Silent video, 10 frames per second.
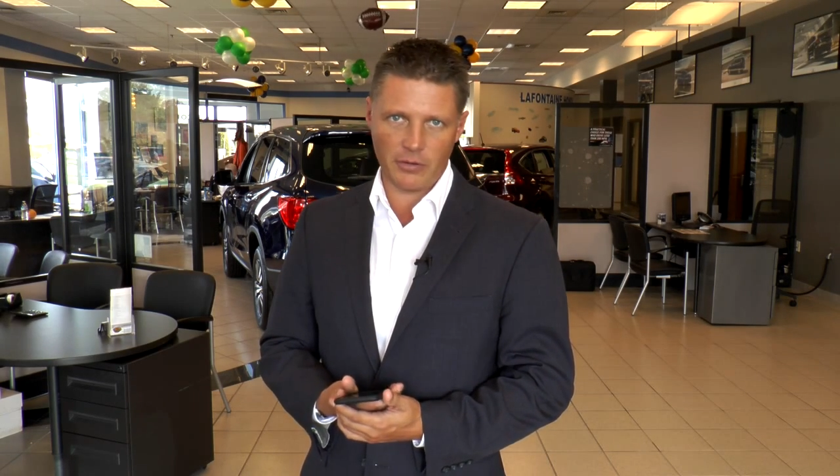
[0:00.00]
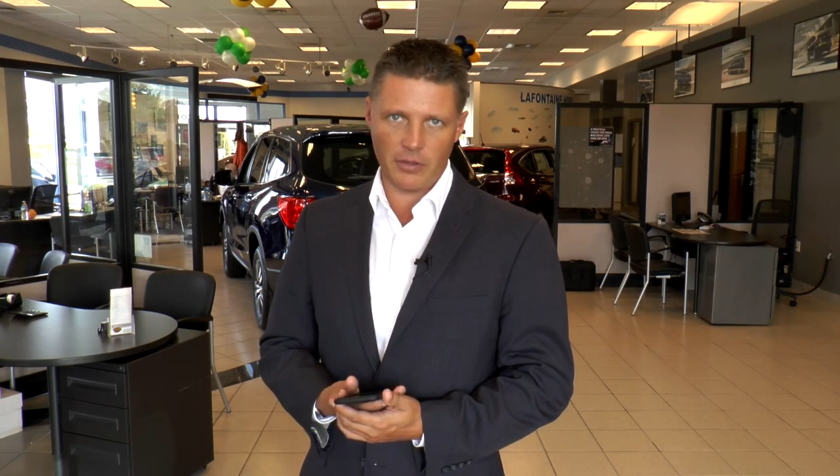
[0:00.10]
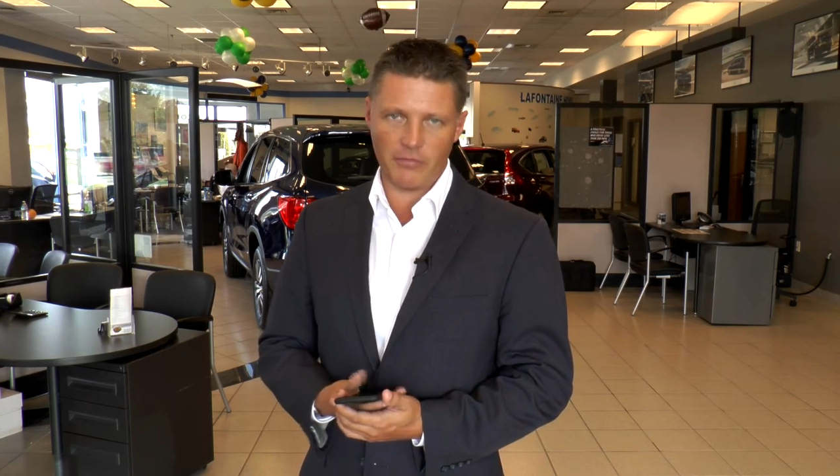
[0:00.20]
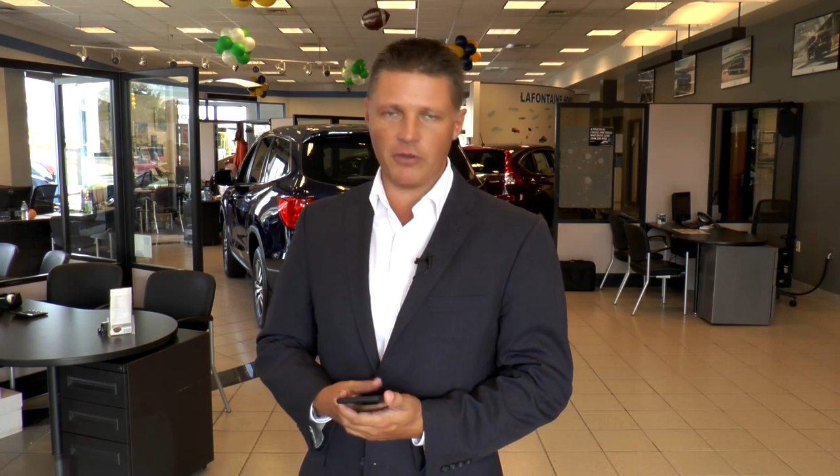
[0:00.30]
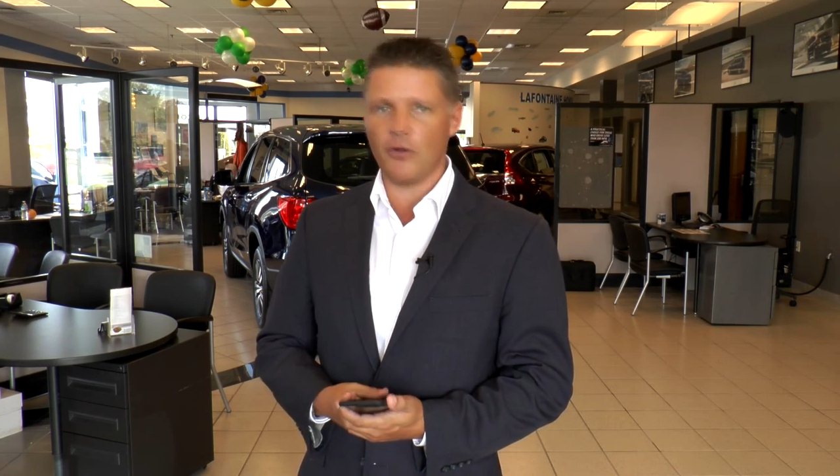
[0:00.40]

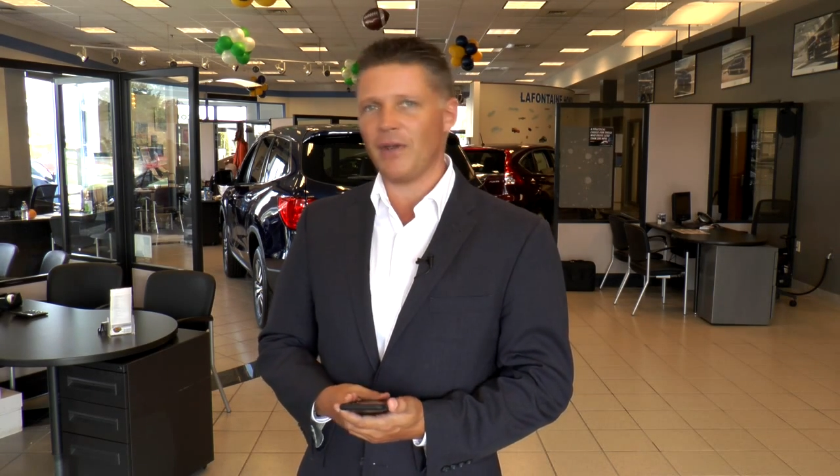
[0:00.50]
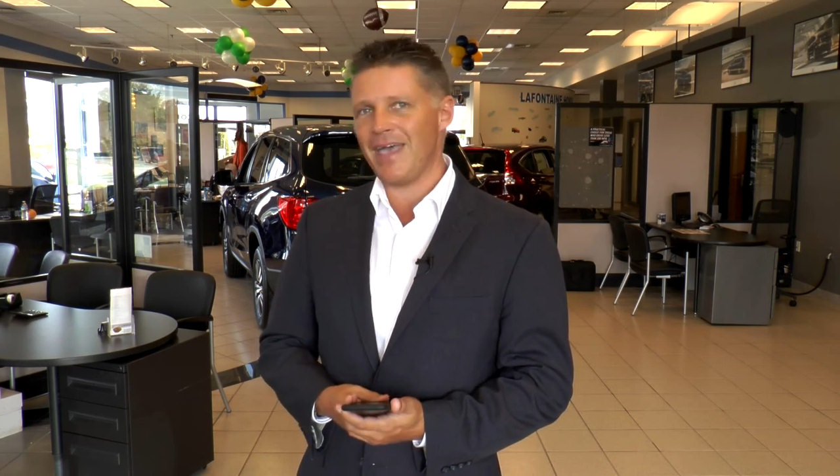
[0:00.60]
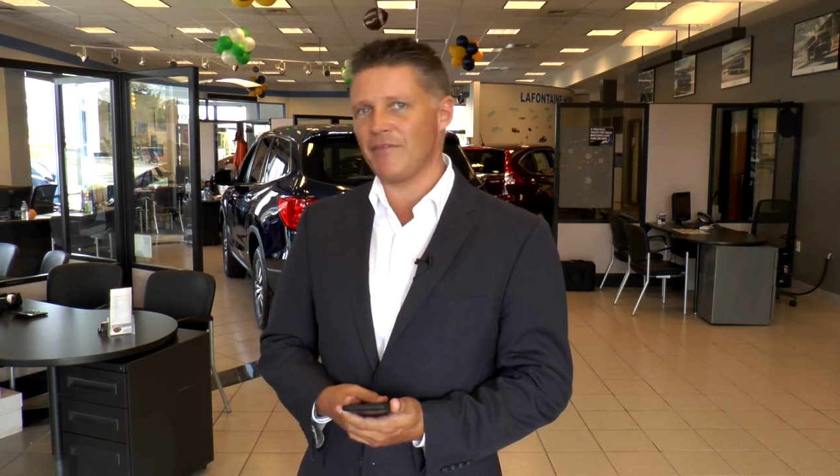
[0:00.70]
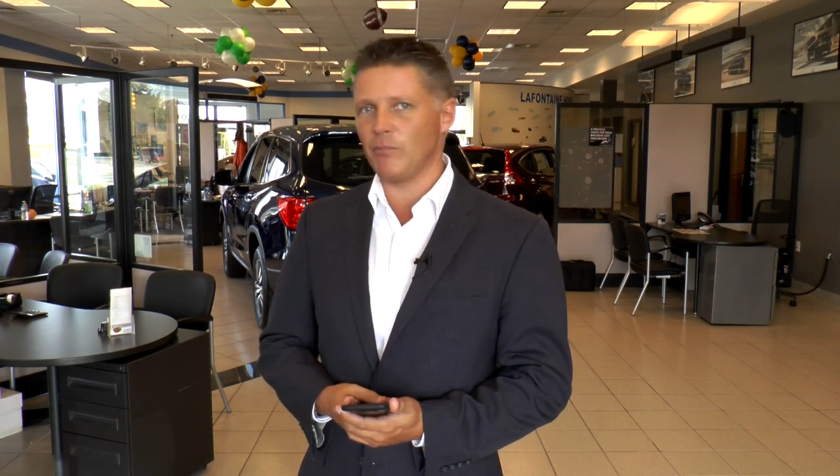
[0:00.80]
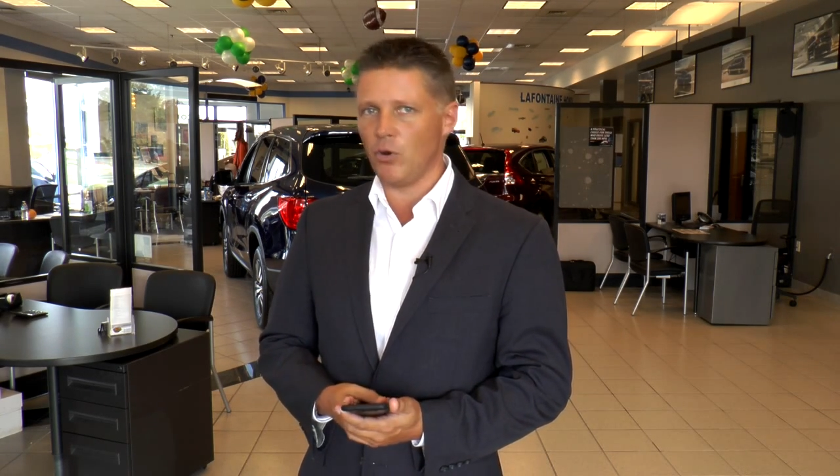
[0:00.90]
If you don't
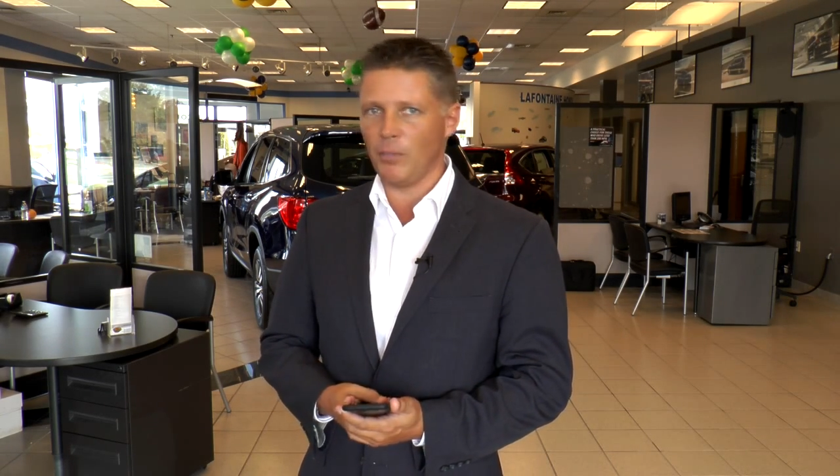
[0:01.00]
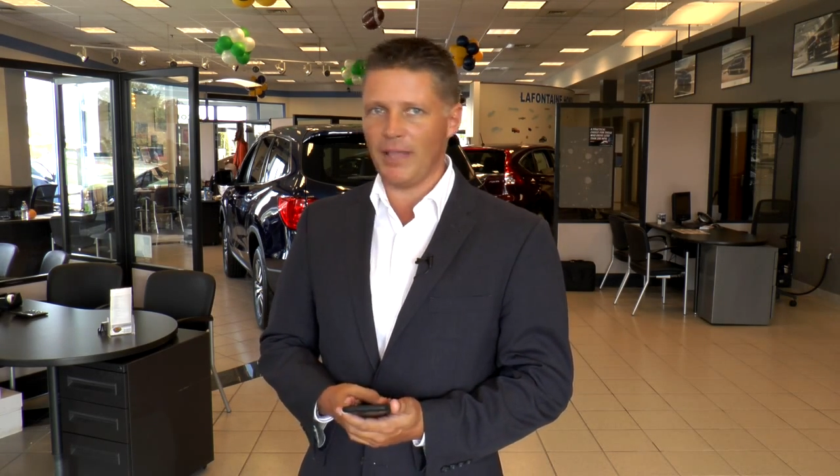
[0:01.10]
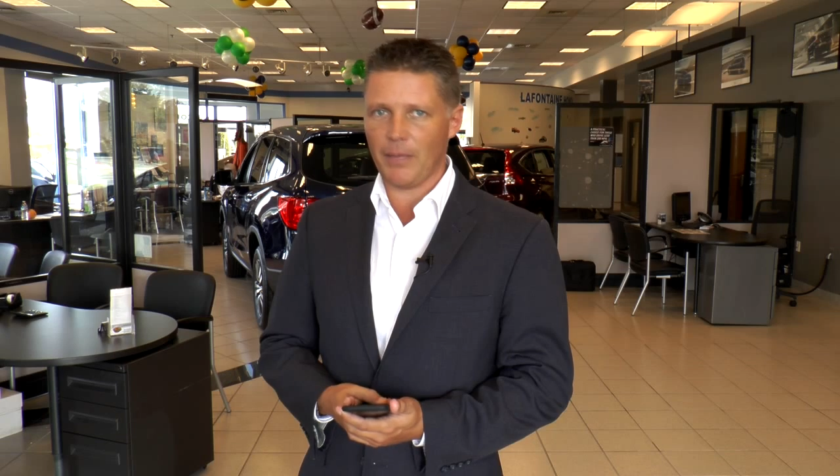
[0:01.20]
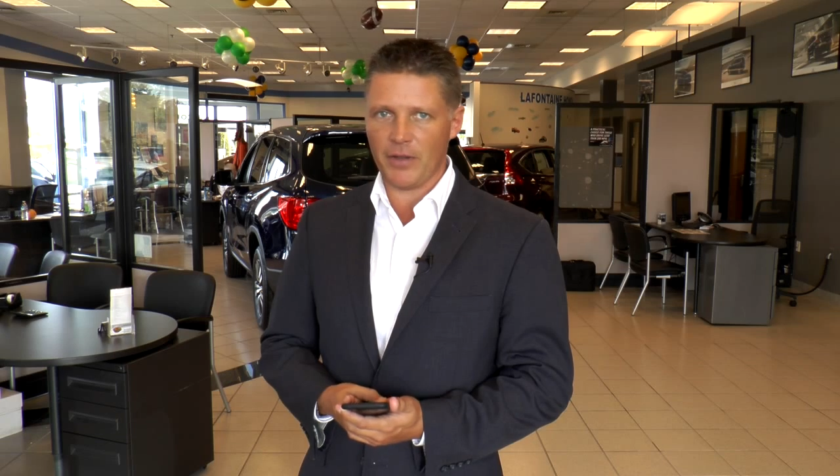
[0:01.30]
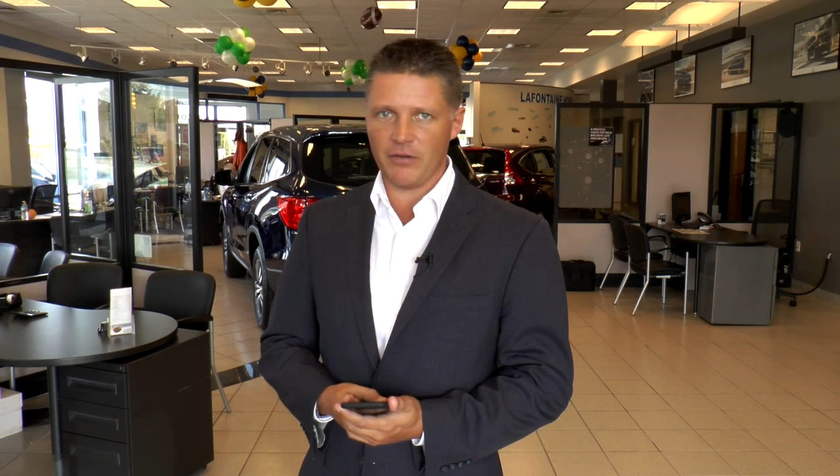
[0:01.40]
have the
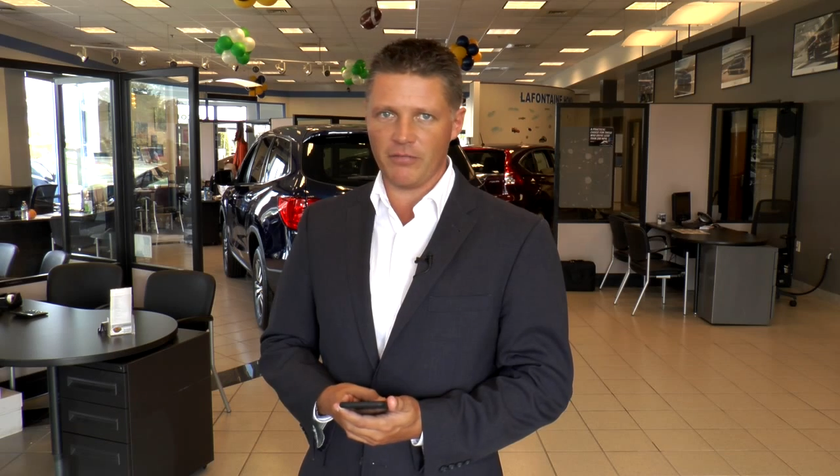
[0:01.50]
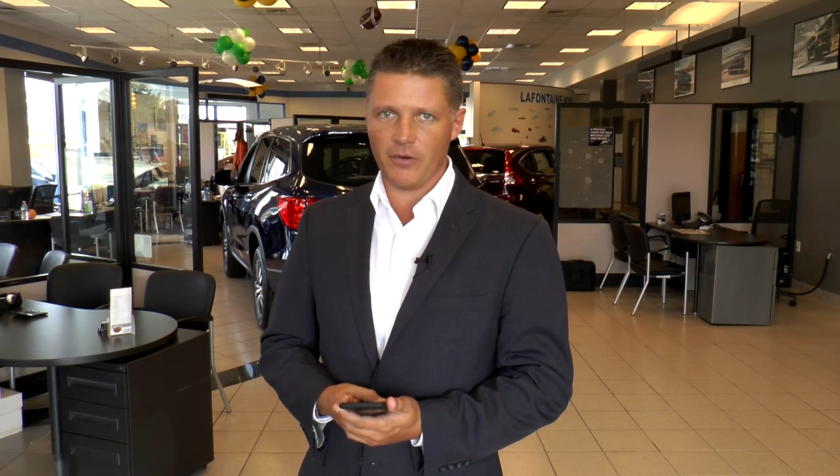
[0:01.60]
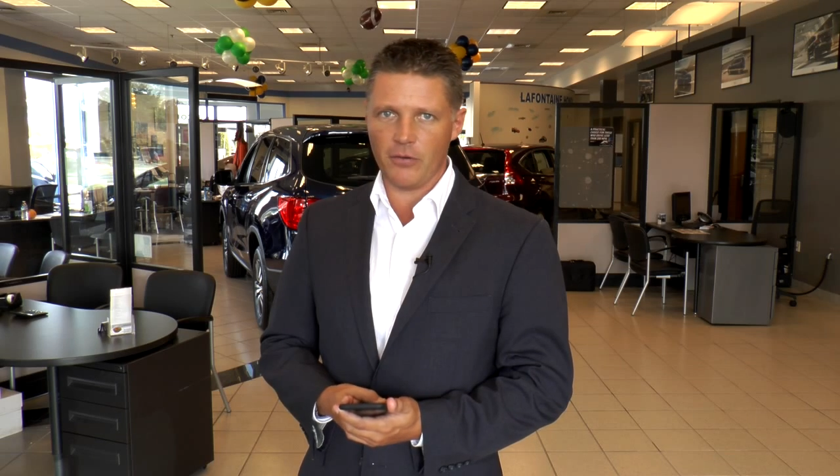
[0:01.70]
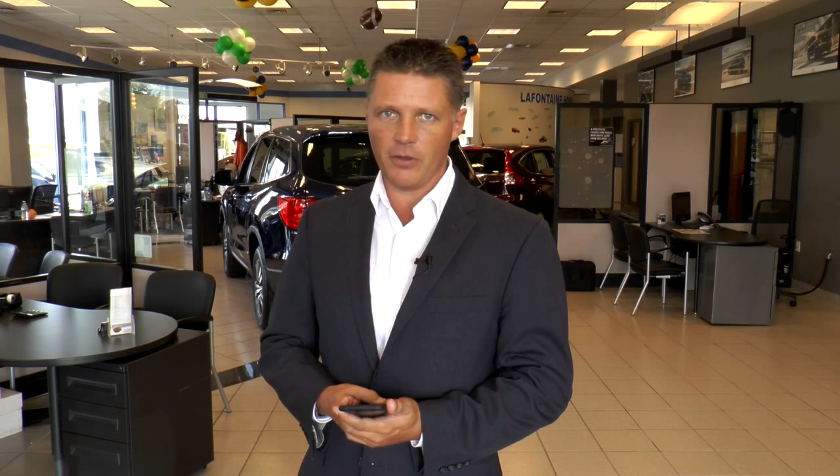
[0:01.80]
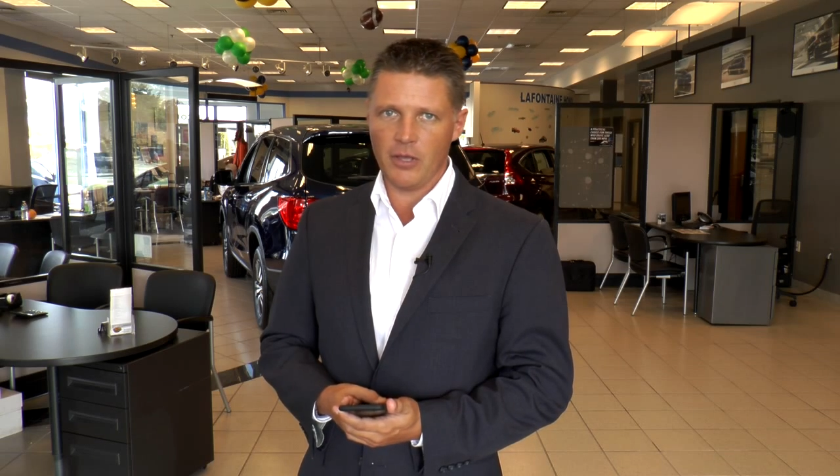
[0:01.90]
mobile app on your phone,